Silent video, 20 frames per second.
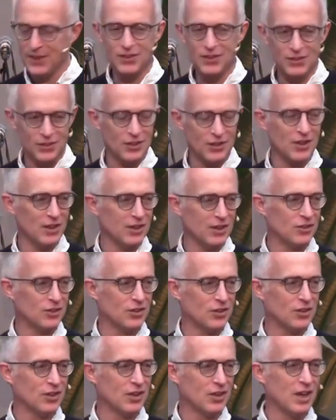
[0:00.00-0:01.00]
ready
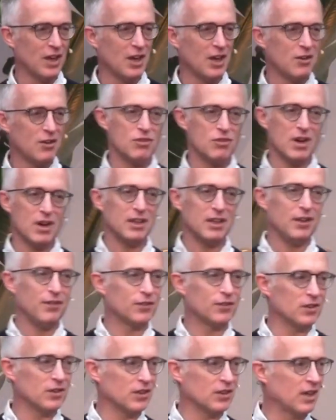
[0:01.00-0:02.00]
for a culture that
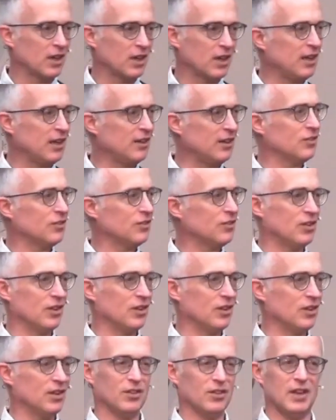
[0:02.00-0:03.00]
says there's got to be
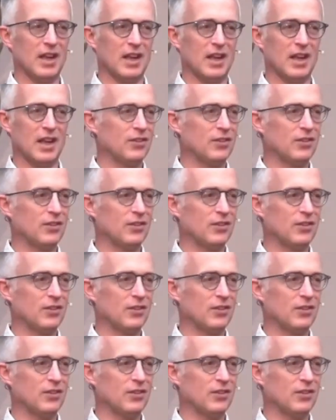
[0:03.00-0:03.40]
more than this.